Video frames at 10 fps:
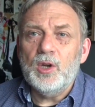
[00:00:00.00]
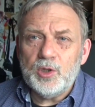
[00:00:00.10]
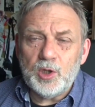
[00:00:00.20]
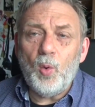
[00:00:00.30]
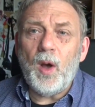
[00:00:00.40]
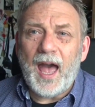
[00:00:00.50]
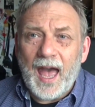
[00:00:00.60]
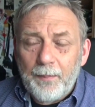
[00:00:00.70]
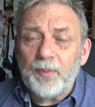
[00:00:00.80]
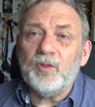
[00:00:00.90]
Show what
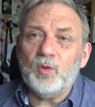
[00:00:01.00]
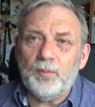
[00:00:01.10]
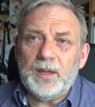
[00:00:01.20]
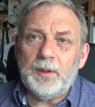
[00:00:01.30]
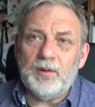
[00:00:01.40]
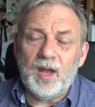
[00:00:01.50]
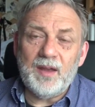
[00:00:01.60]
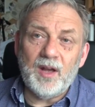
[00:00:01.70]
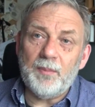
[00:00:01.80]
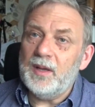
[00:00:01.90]
happens when people
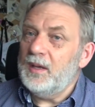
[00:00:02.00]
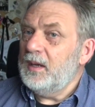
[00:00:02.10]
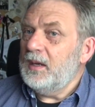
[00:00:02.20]
arrive up.